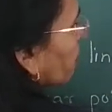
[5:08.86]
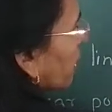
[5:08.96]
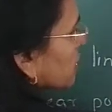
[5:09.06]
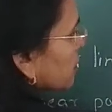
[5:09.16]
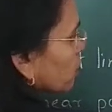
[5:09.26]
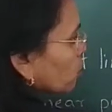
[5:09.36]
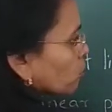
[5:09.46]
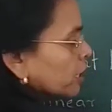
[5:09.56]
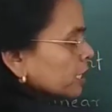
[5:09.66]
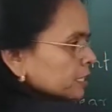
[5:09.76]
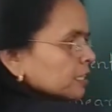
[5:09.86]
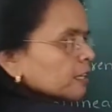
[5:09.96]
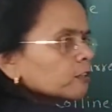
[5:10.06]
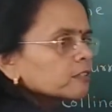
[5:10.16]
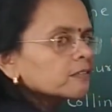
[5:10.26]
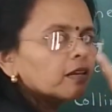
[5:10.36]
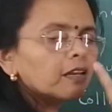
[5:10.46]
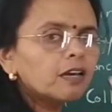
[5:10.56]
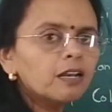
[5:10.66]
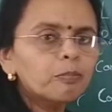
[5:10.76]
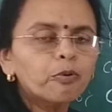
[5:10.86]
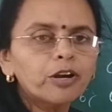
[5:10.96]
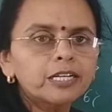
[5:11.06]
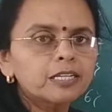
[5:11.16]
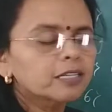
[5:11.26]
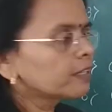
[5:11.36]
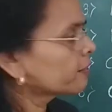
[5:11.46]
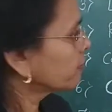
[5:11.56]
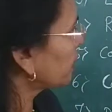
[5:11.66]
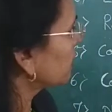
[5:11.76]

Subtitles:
passing through this single point. That